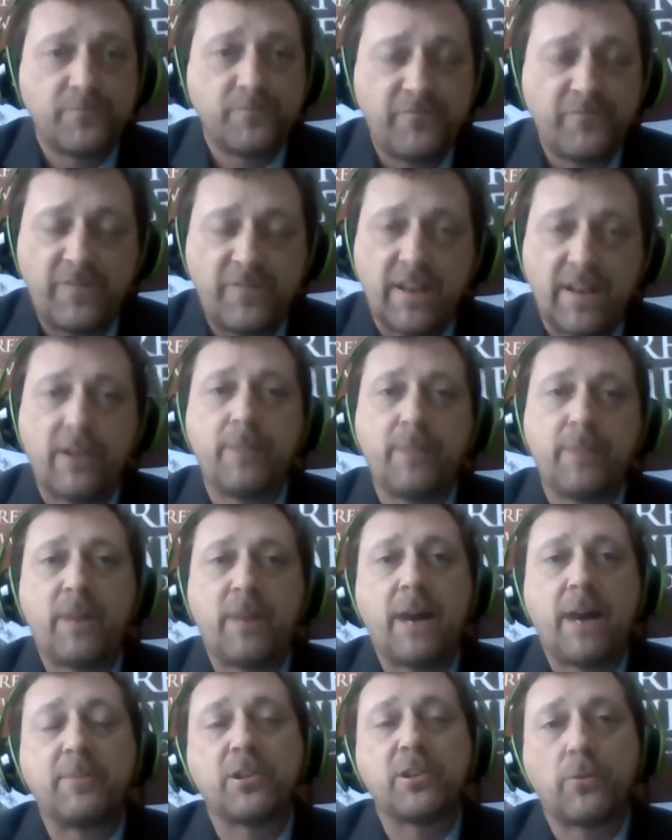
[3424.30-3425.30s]
very
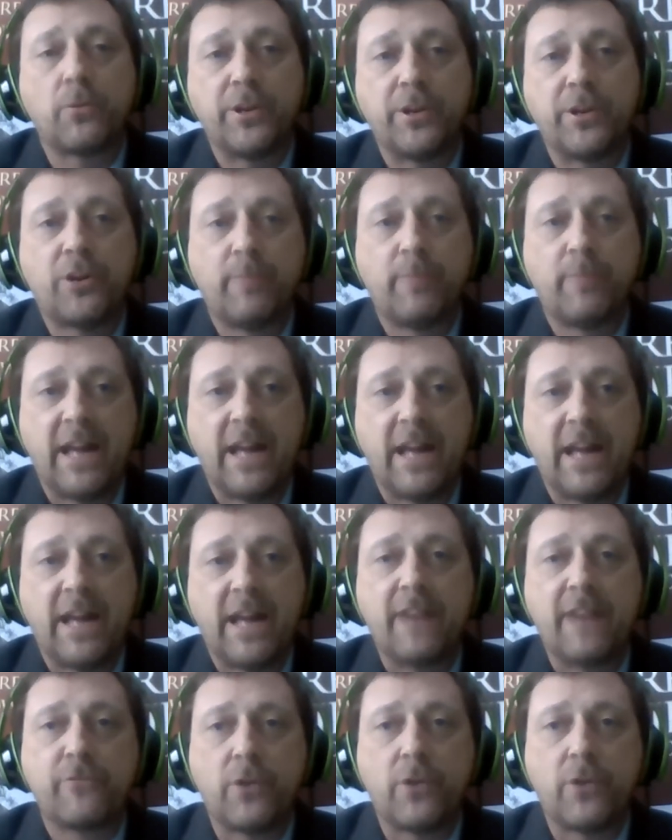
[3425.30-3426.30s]
popular window
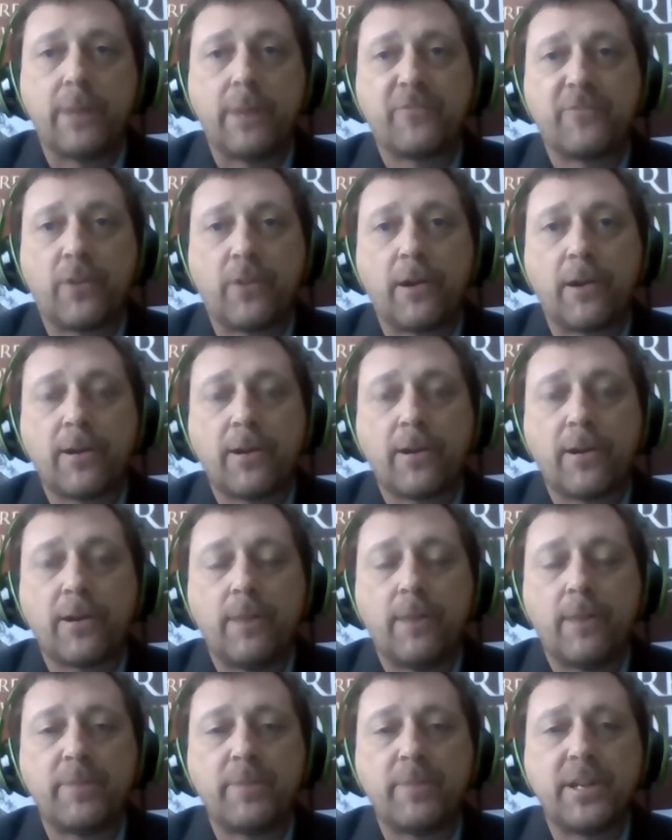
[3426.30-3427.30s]
platform for our
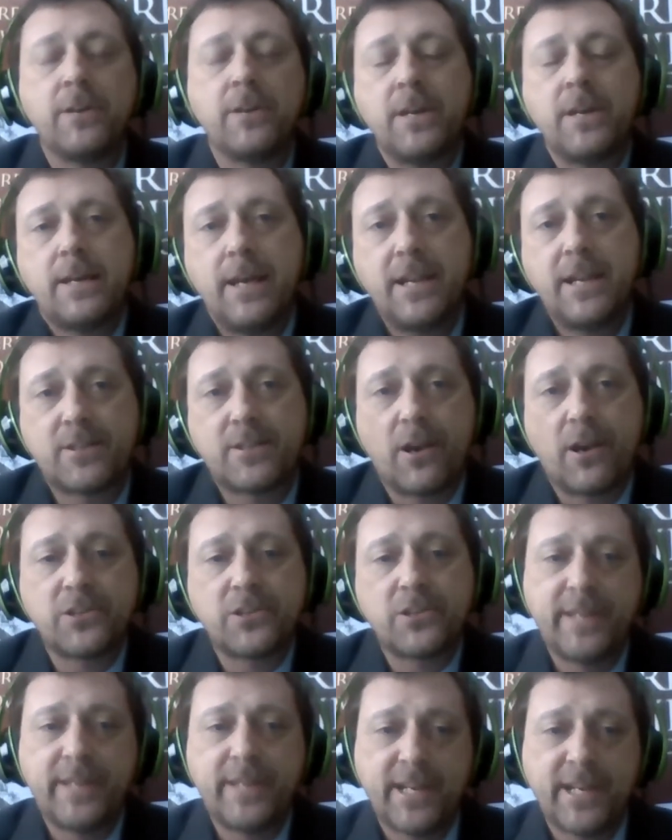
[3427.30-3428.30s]
company. And it
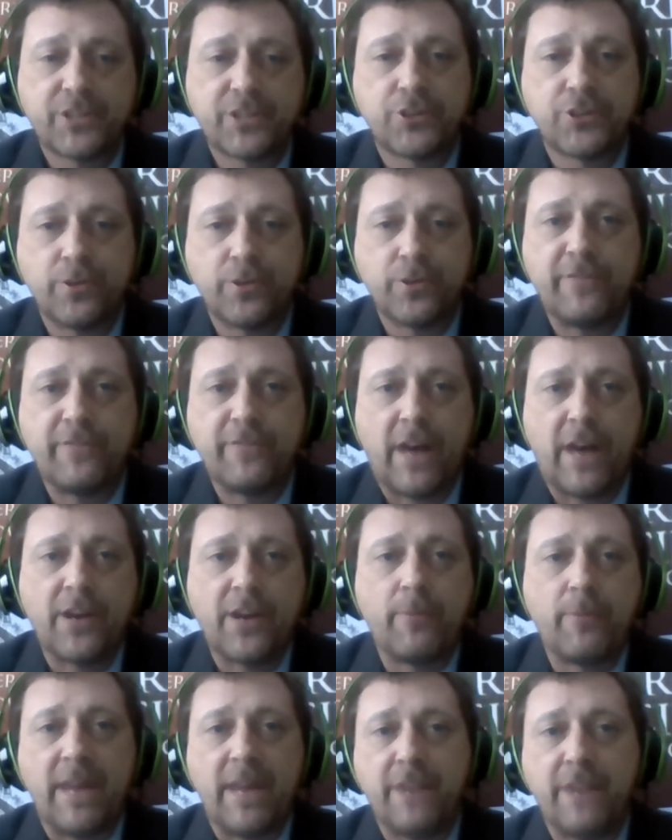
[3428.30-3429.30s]
starts with an extruded
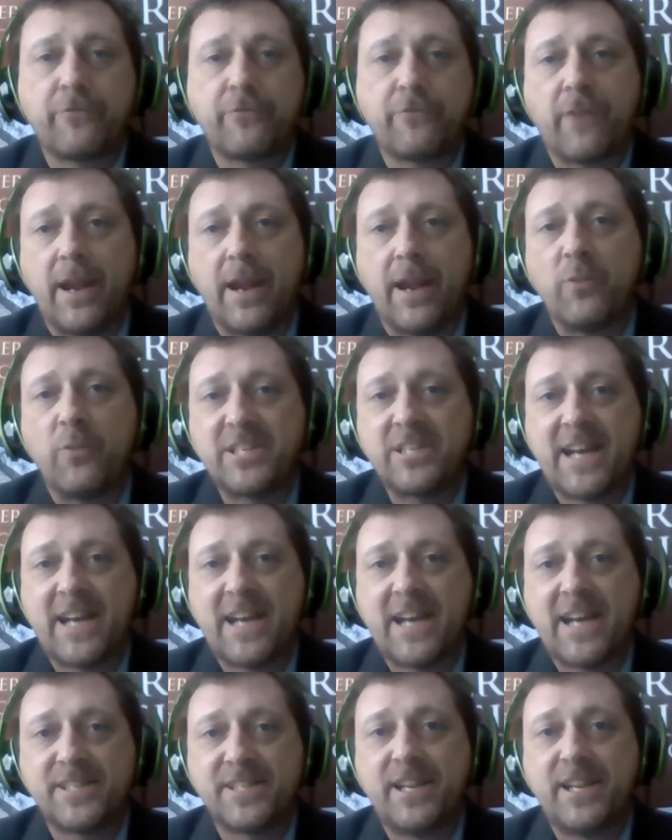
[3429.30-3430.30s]
vinyl mainframe, which
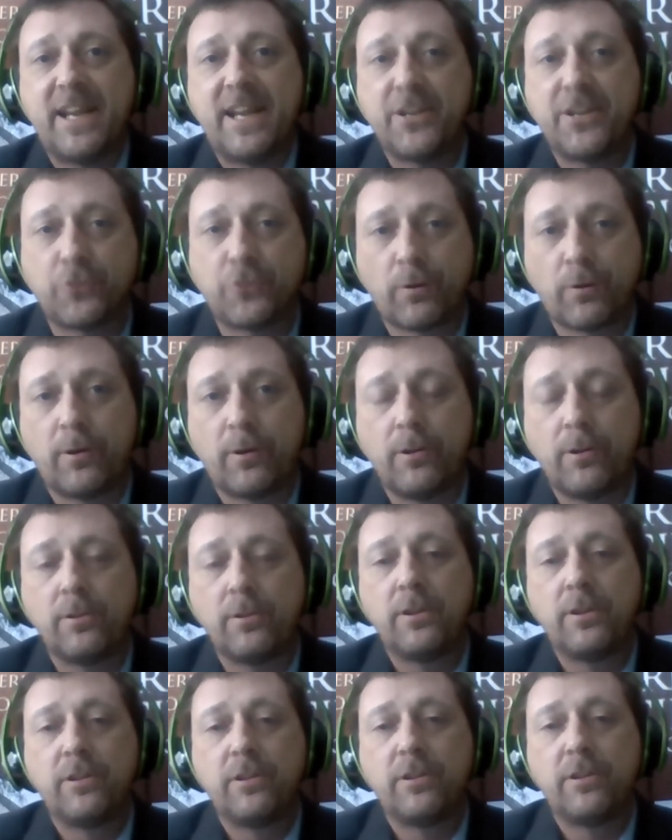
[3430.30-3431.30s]
has an integral,
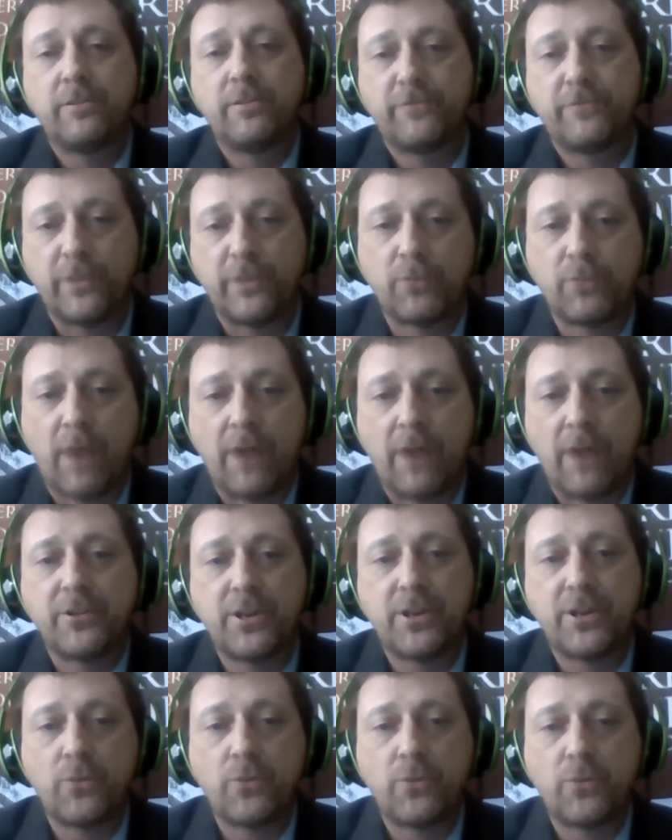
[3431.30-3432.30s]
fully
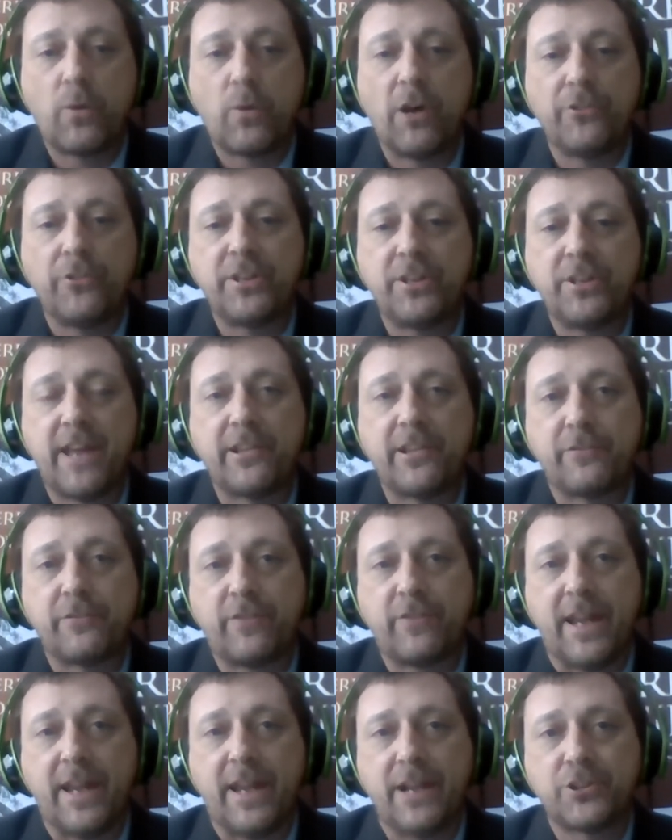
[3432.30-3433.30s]
rounded, and welded nailing
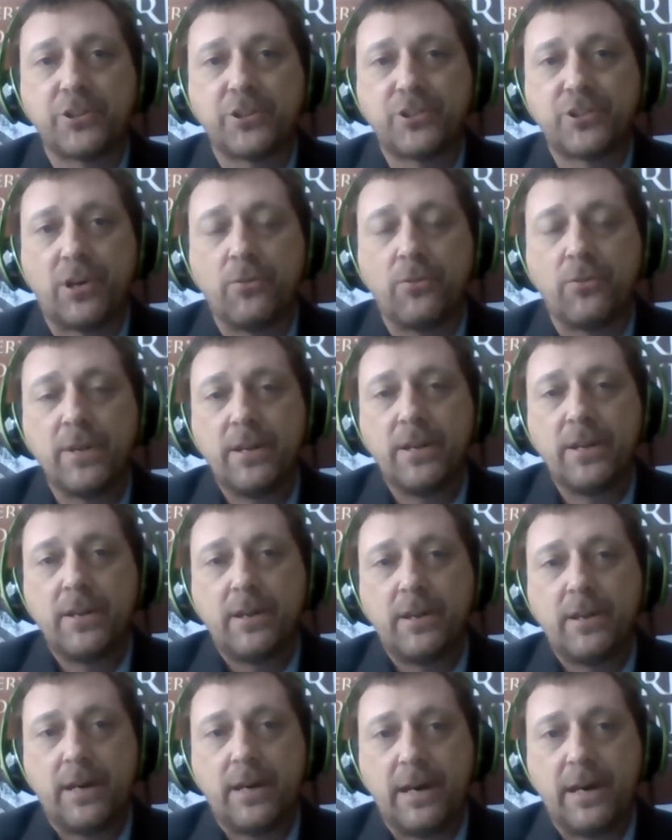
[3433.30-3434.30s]
flange. So,
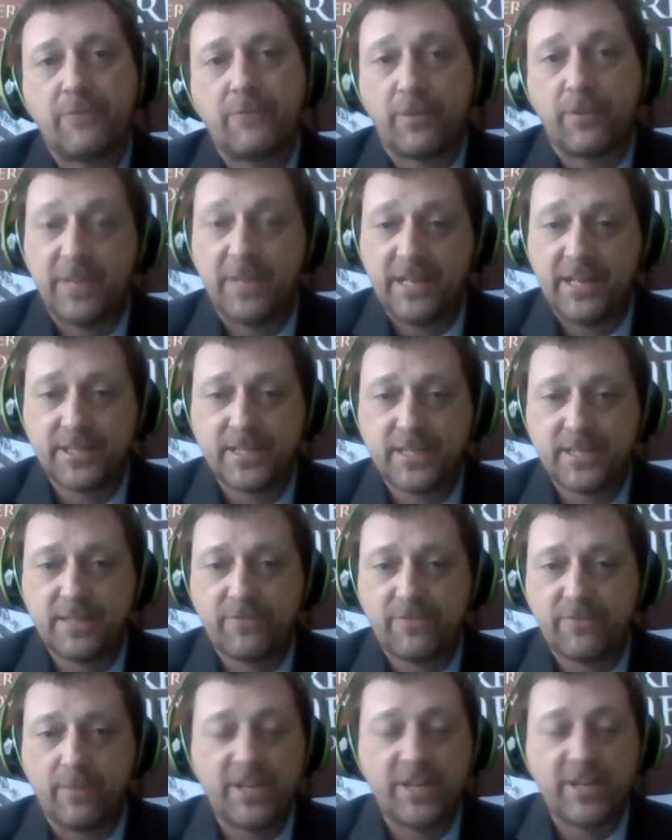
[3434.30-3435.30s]
uh, from the ins-
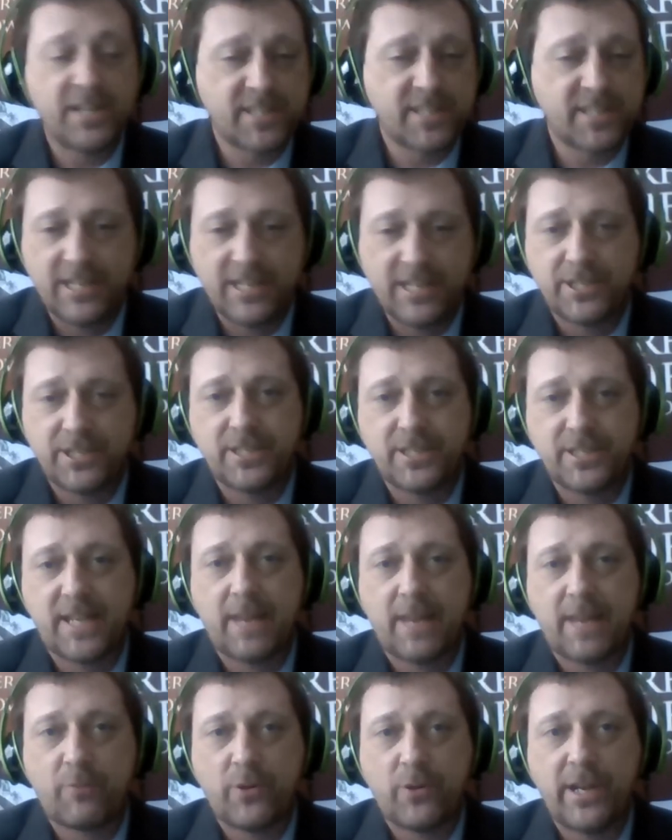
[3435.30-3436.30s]
from an installation
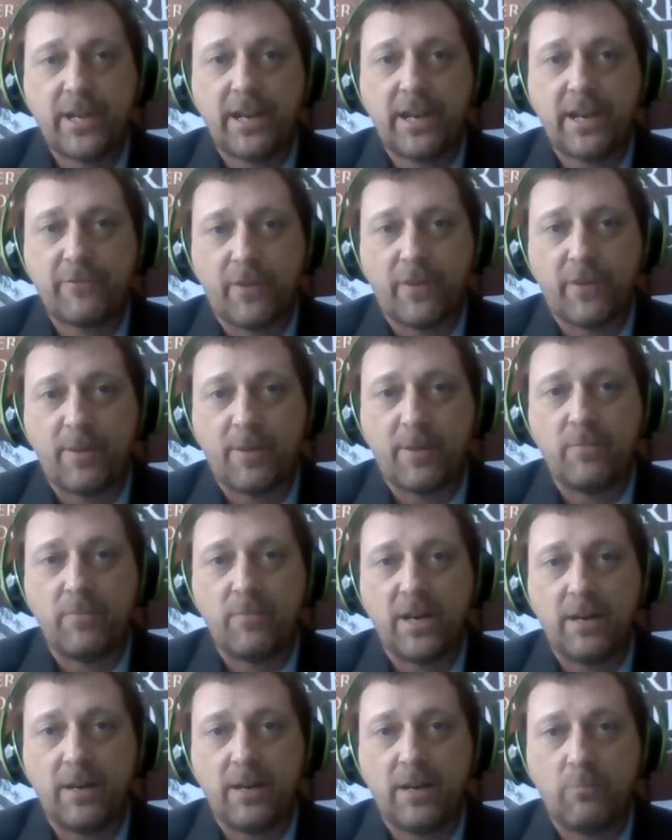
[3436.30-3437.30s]
standpoint and from
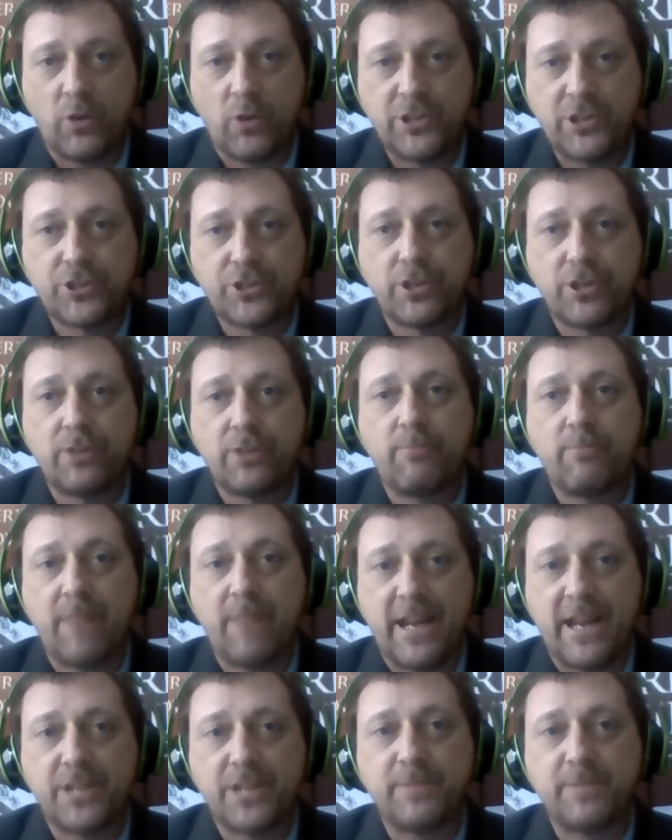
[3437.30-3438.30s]
a, a, moisture
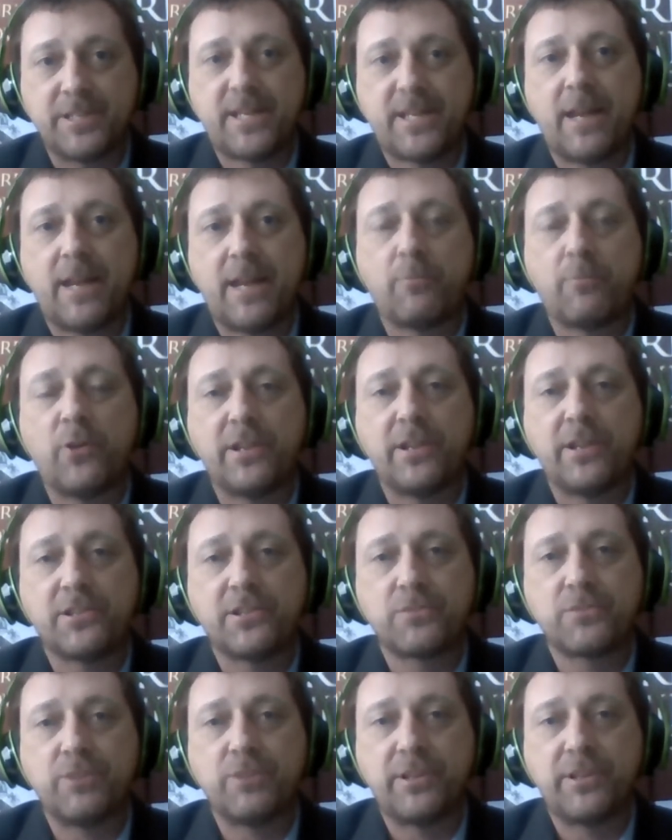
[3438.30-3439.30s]
management standpoint, this
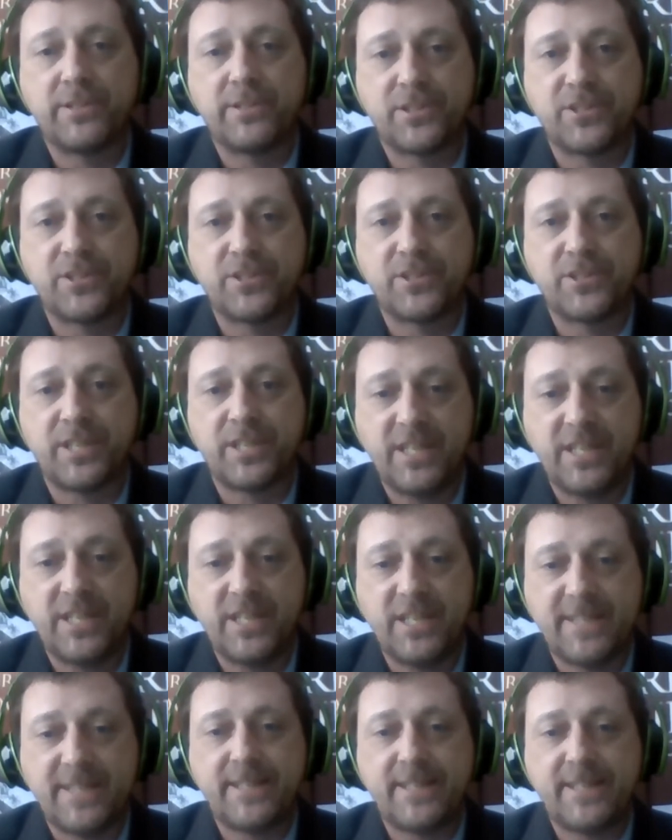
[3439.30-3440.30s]
window is as
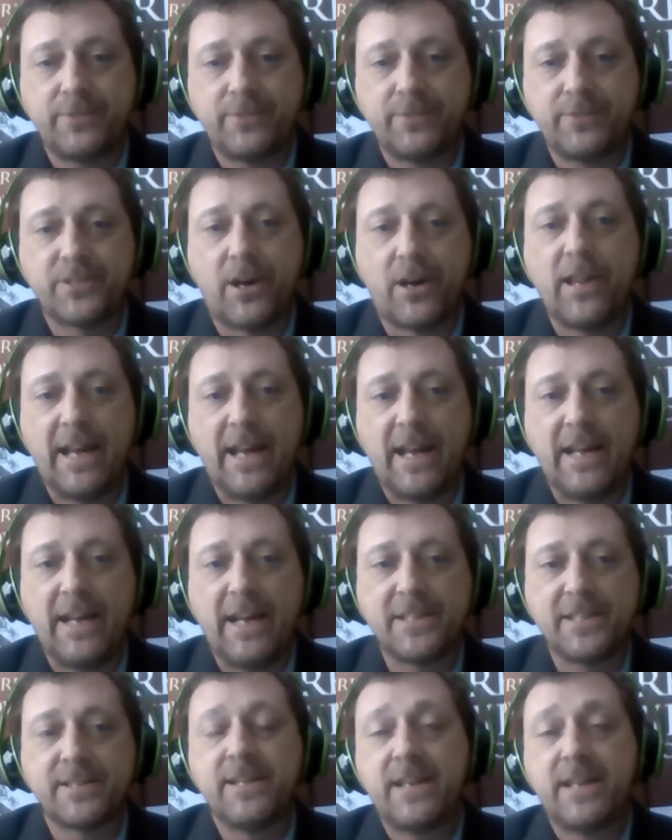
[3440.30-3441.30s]
easy to install
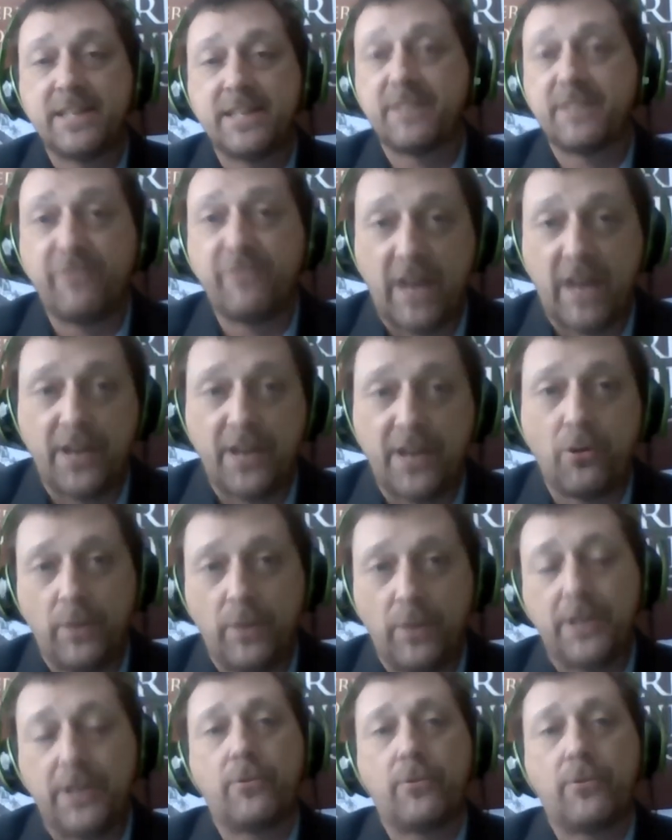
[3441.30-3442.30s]
as as a vinyl
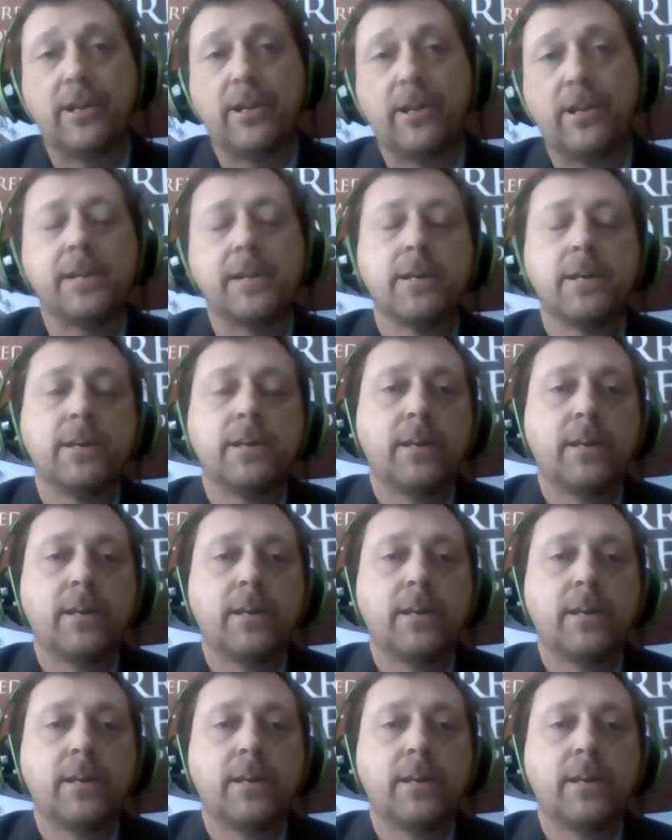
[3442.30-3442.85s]
window, really.